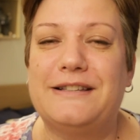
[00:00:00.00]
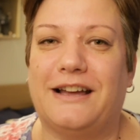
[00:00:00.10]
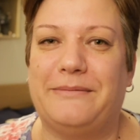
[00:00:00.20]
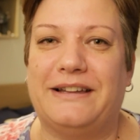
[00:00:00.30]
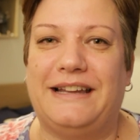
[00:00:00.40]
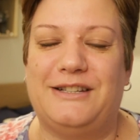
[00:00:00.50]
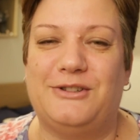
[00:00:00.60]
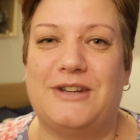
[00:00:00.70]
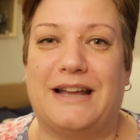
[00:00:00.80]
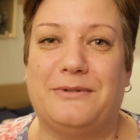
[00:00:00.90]
time I get
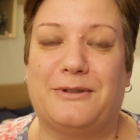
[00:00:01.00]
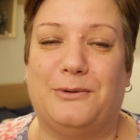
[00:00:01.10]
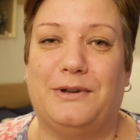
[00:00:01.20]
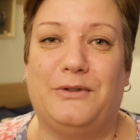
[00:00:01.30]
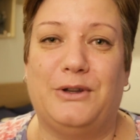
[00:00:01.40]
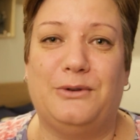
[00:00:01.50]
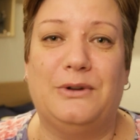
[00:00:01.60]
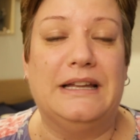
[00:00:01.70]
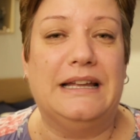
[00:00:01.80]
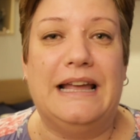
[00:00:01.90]
to chat with all of you,